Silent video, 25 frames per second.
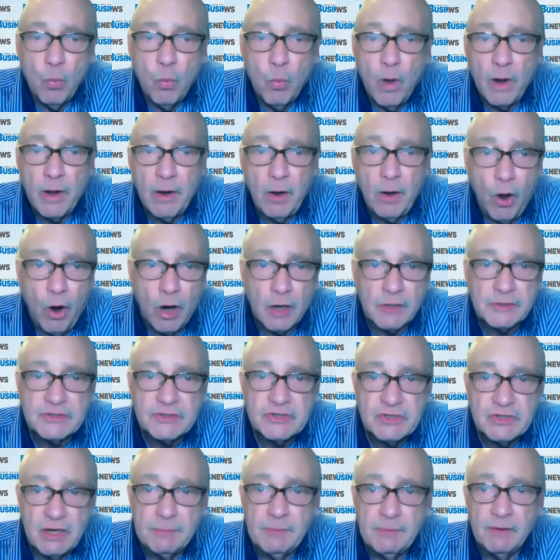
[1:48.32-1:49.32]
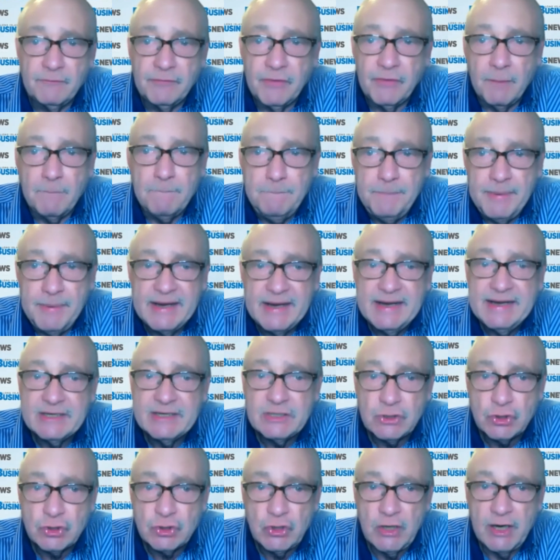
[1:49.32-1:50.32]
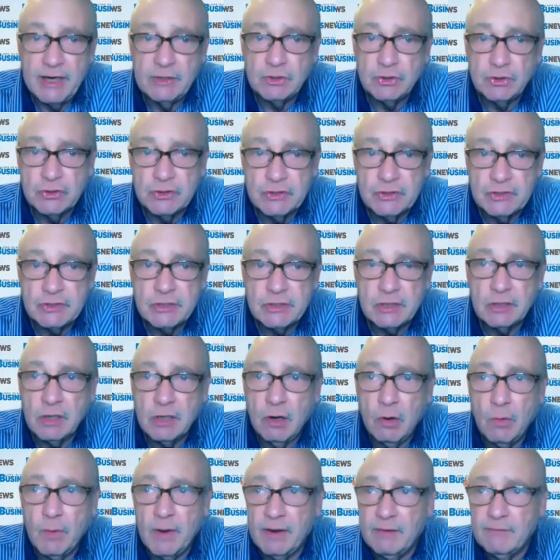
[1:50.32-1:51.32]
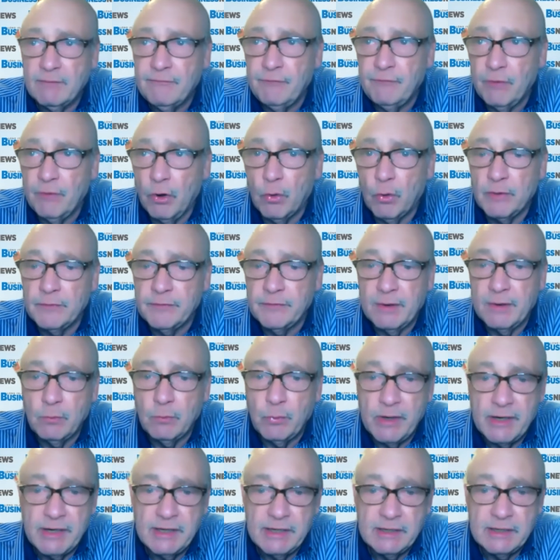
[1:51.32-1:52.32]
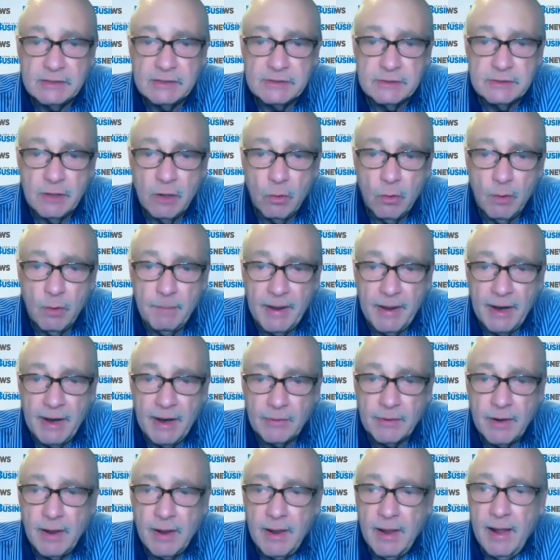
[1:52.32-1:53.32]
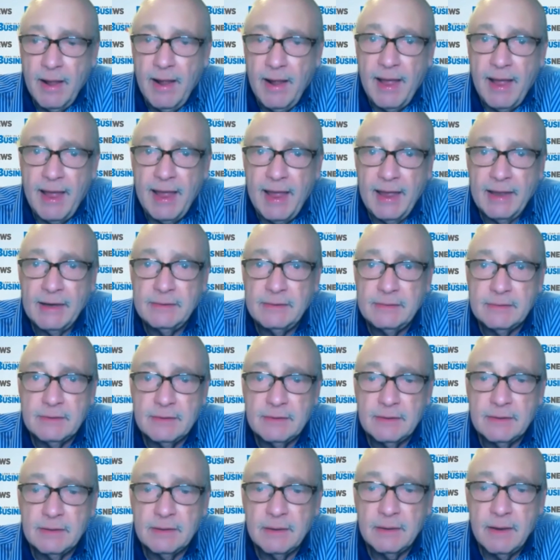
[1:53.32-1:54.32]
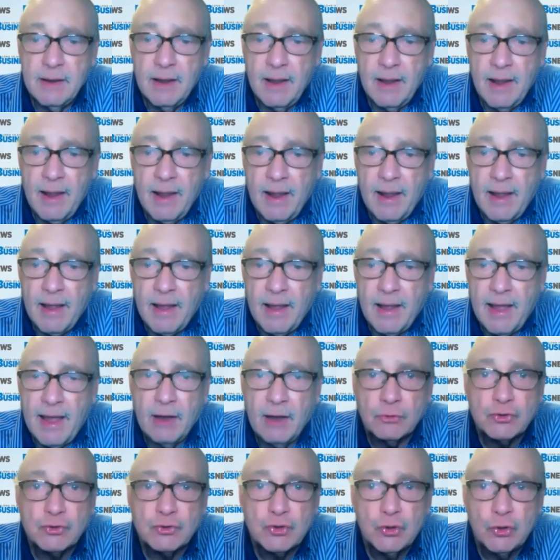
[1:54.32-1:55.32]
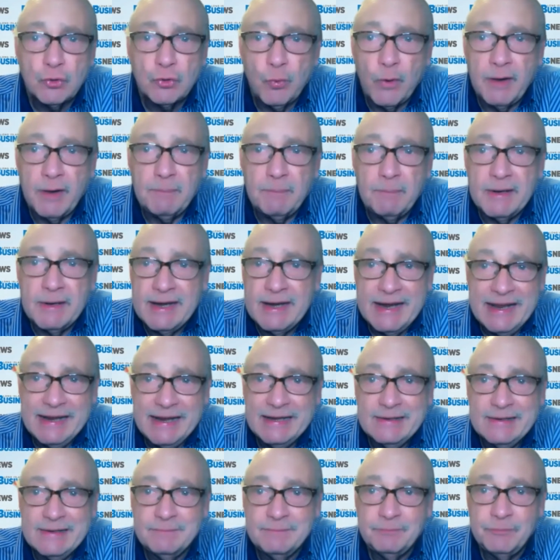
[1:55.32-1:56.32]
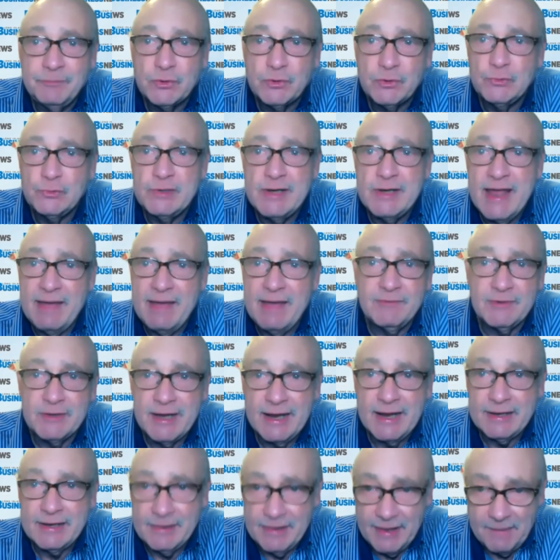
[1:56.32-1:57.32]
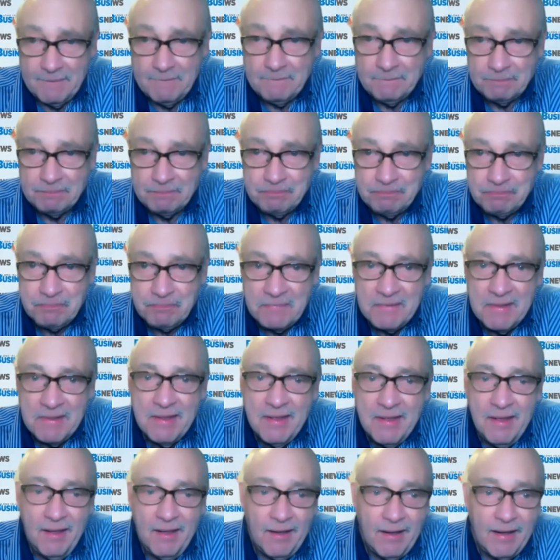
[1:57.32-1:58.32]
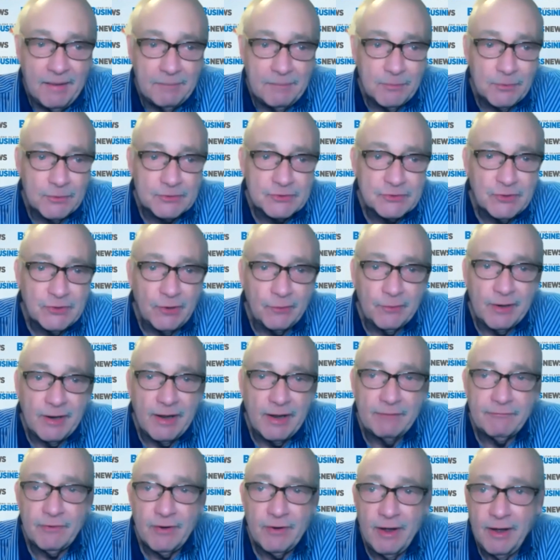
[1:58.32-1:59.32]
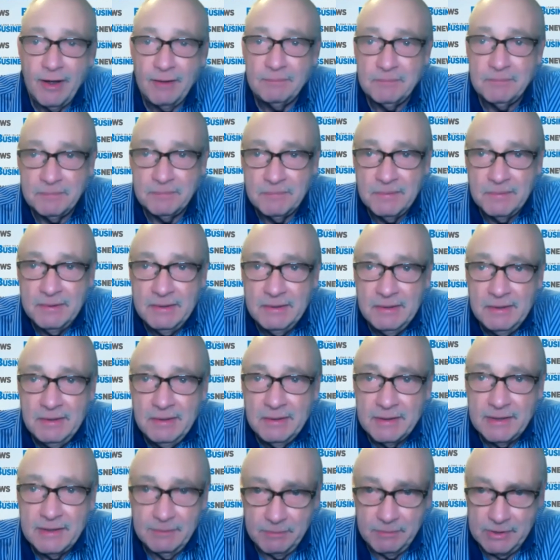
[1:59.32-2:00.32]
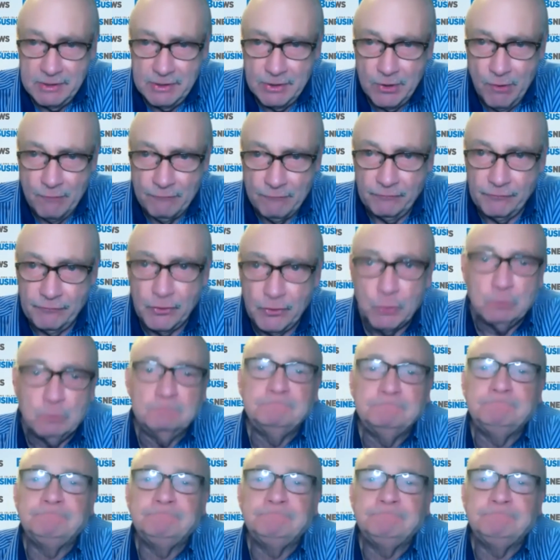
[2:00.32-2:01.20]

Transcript: what are some of the biggest changes forward that we need to know about? And how should we begin to navigate them? I'm going to start with Avrohom. Give me the overview.